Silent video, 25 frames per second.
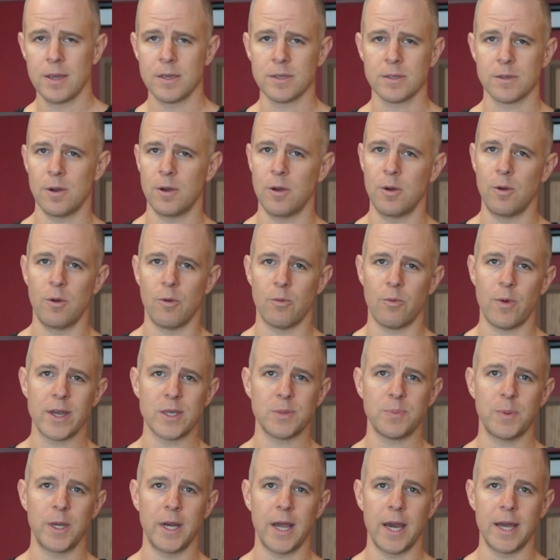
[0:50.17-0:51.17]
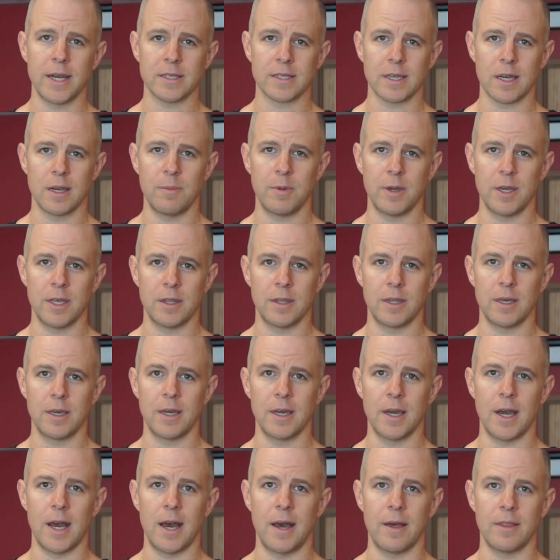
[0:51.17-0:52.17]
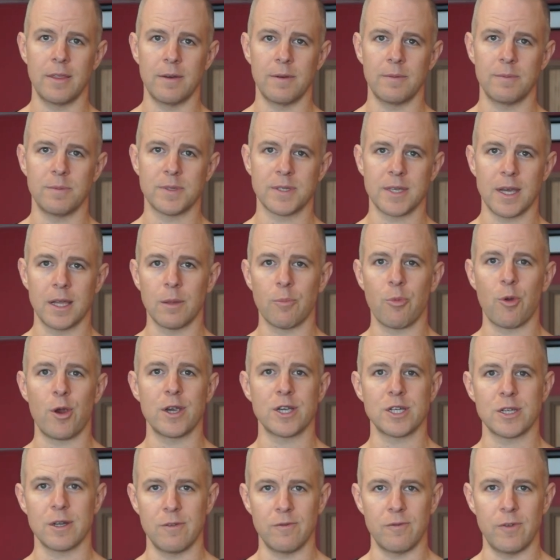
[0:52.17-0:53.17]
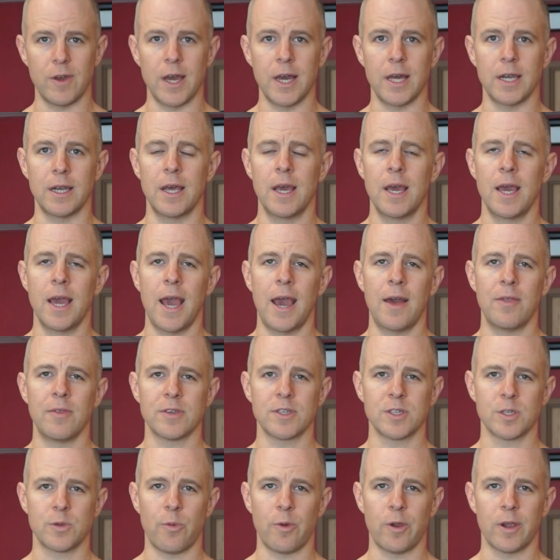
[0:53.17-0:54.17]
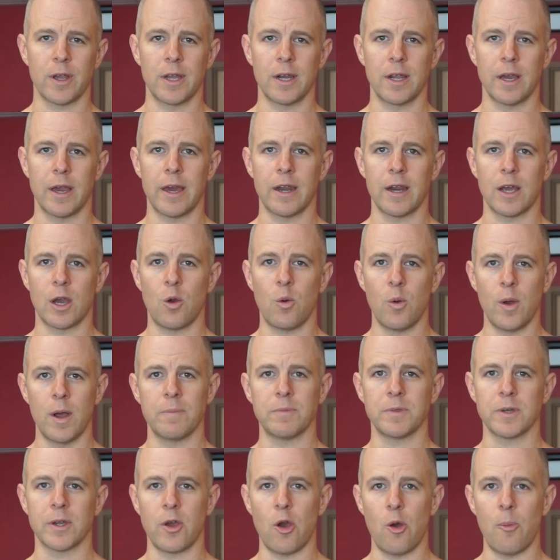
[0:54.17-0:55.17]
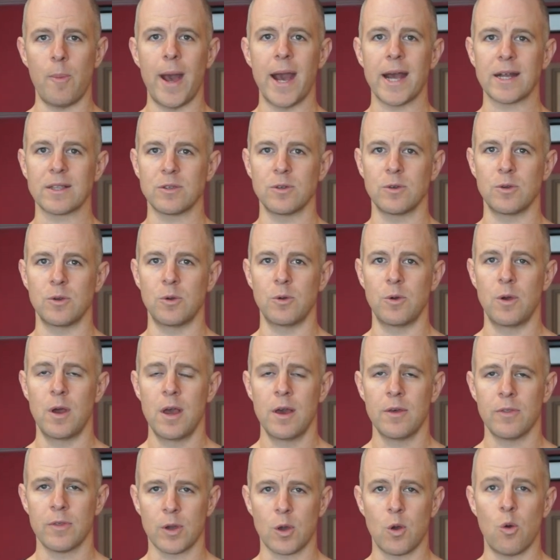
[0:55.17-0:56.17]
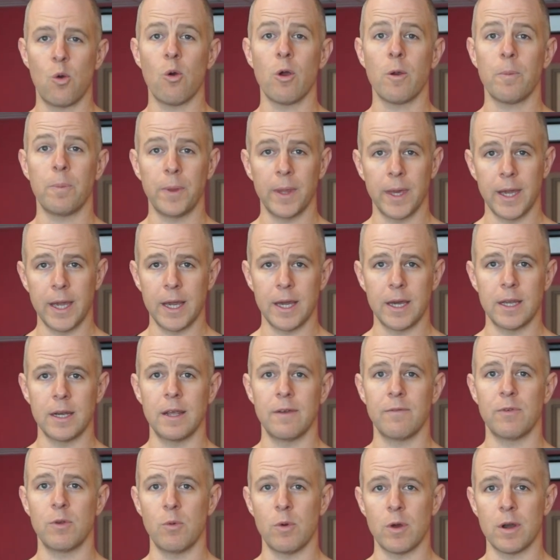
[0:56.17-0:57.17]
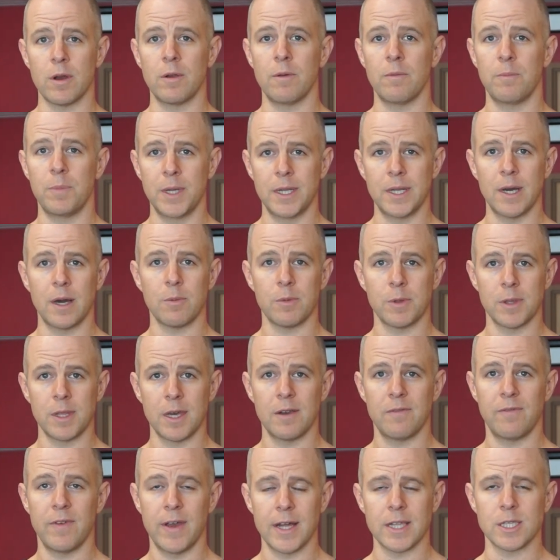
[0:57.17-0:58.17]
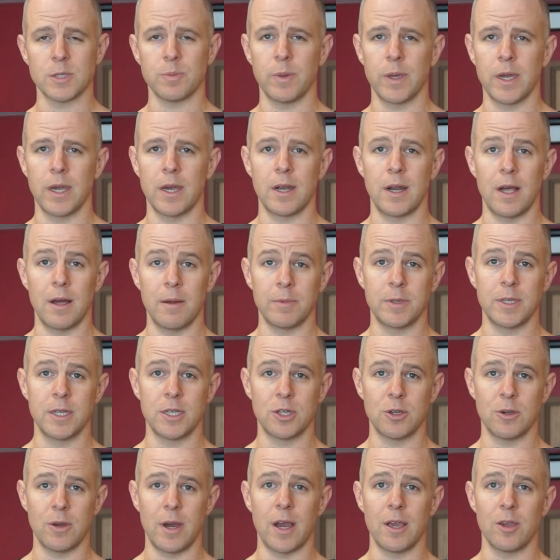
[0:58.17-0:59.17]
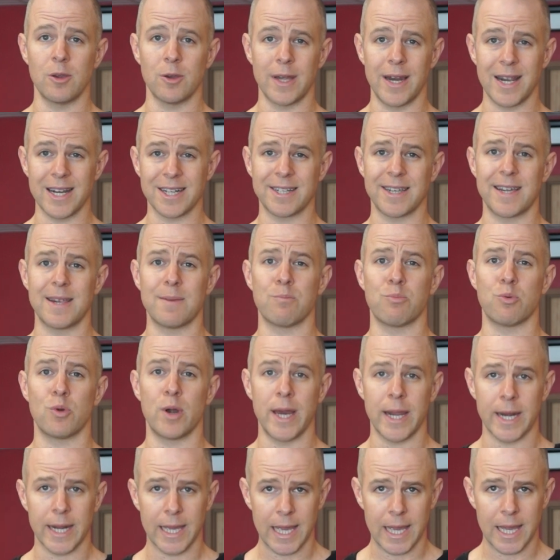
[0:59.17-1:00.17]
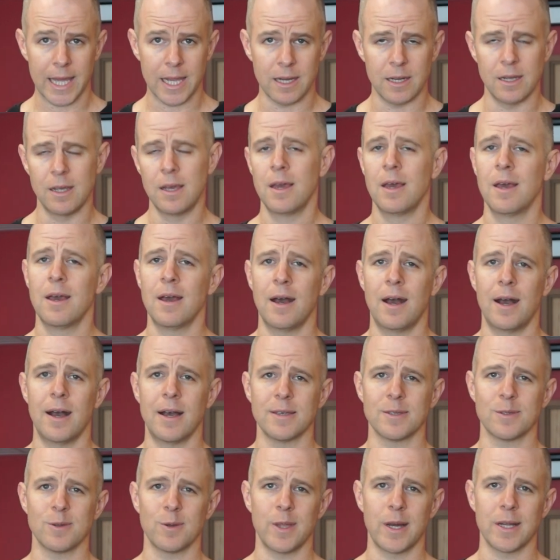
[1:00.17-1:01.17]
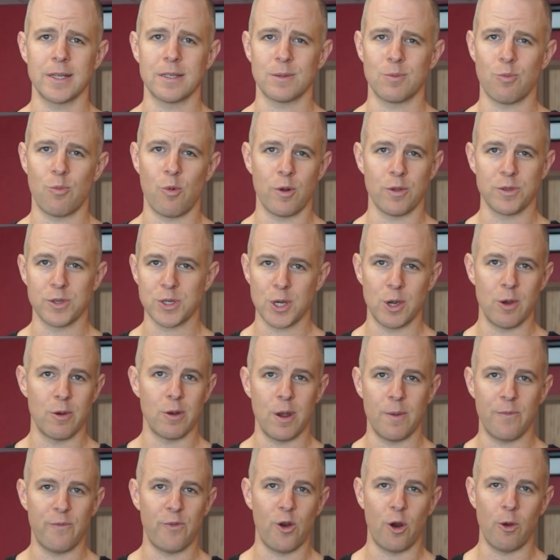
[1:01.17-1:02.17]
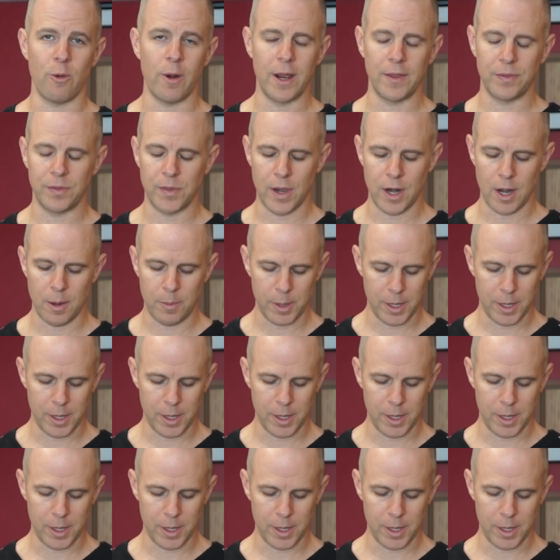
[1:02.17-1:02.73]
So recipe night is going to be the celebration event, and this is where you're going to get equipped to go back to the core plan. If you want to be done with the advanced plan, I'll teach you how you can actually eat bread again. So that's worth showing up for right there.